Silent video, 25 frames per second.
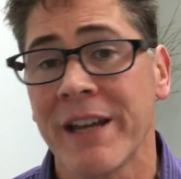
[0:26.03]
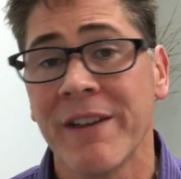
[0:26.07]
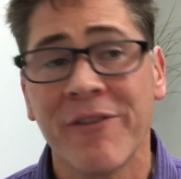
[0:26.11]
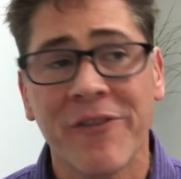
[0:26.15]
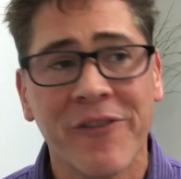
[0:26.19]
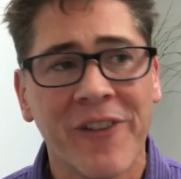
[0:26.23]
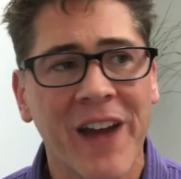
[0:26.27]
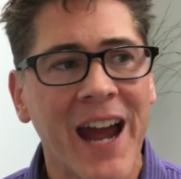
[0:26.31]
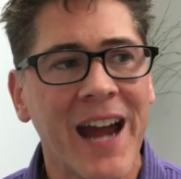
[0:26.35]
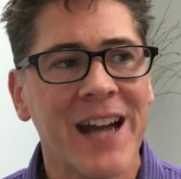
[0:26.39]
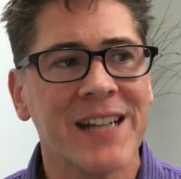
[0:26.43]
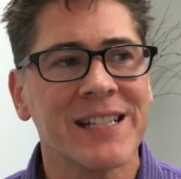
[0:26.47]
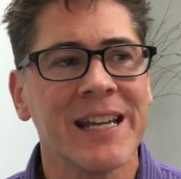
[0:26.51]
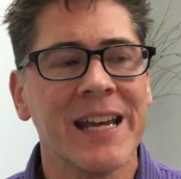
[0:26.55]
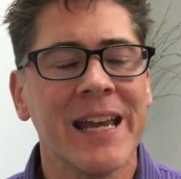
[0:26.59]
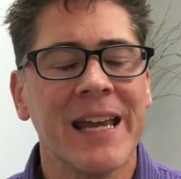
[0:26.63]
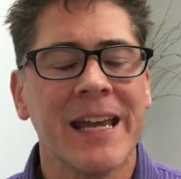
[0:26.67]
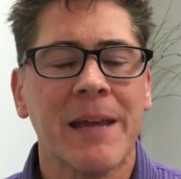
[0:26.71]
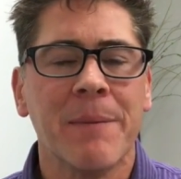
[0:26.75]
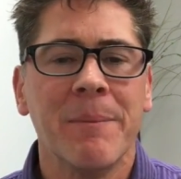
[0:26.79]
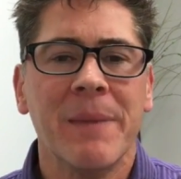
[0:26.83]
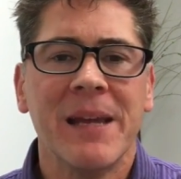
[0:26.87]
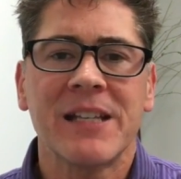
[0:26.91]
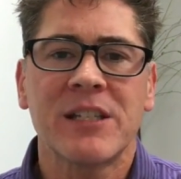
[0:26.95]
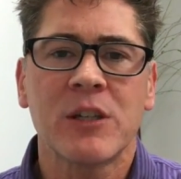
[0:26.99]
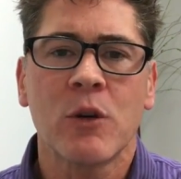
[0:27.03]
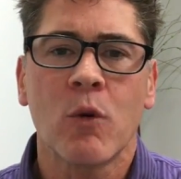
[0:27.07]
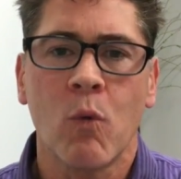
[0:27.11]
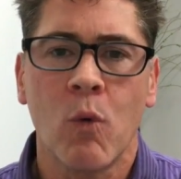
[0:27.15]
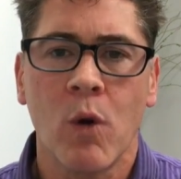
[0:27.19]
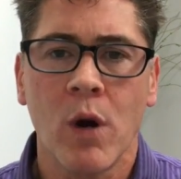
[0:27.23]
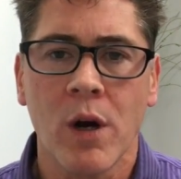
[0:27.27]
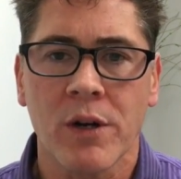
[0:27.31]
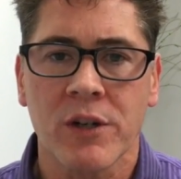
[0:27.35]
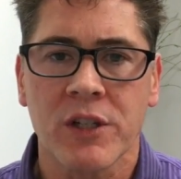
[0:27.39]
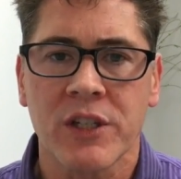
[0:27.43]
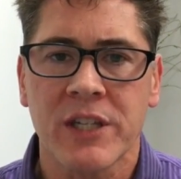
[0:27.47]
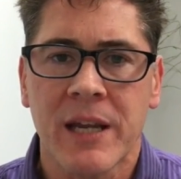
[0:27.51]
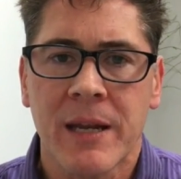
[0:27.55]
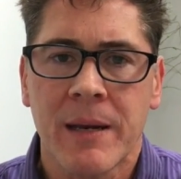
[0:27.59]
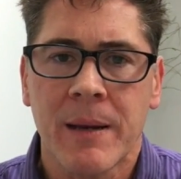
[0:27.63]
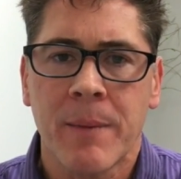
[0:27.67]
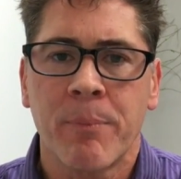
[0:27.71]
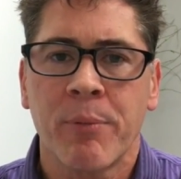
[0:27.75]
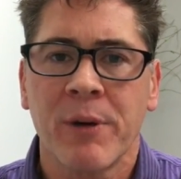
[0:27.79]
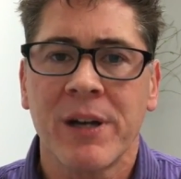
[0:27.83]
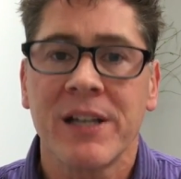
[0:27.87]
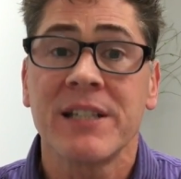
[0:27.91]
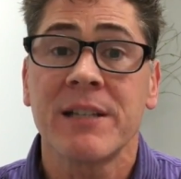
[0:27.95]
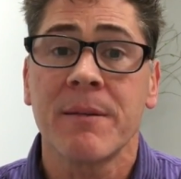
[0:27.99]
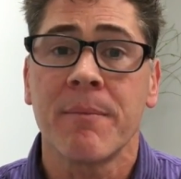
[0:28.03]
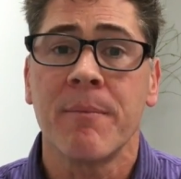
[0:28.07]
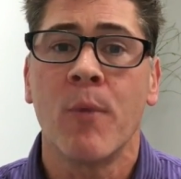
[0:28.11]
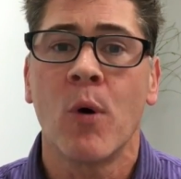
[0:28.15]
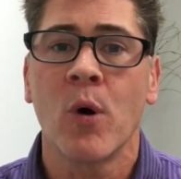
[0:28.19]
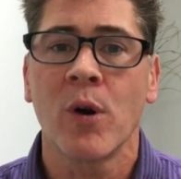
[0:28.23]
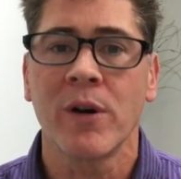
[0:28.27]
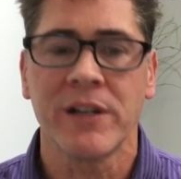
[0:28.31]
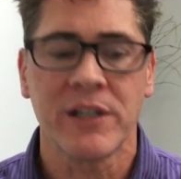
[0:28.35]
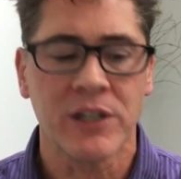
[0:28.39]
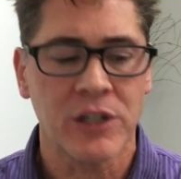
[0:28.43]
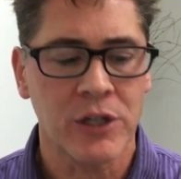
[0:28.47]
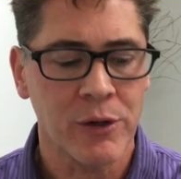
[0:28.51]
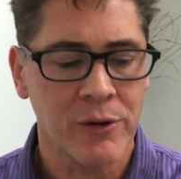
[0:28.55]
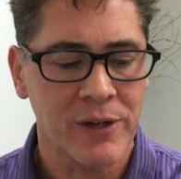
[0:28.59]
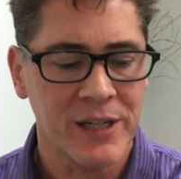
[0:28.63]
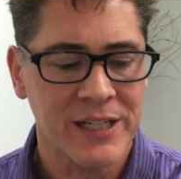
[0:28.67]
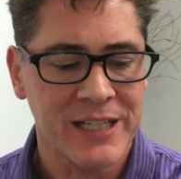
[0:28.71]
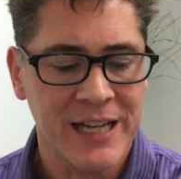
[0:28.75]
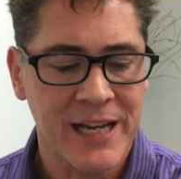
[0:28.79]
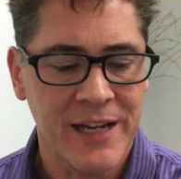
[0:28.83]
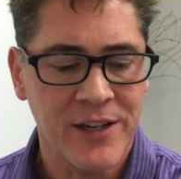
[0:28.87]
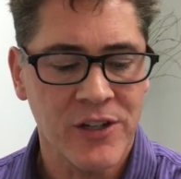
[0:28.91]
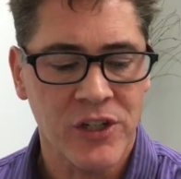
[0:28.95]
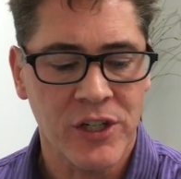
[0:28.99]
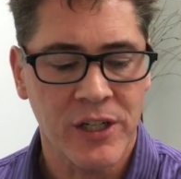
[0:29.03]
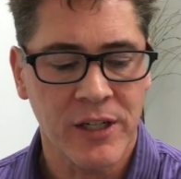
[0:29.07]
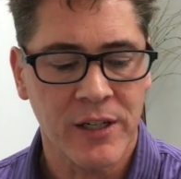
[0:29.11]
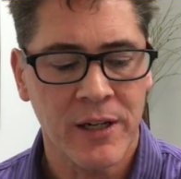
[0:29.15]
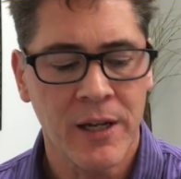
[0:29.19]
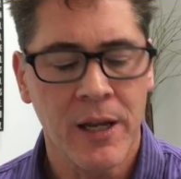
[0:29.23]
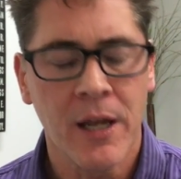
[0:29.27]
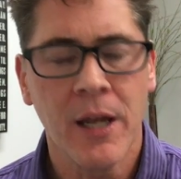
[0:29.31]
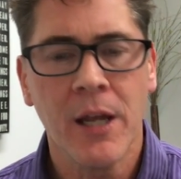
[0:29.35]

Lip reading: In fact, it makes it worse. It brings it more into your attention.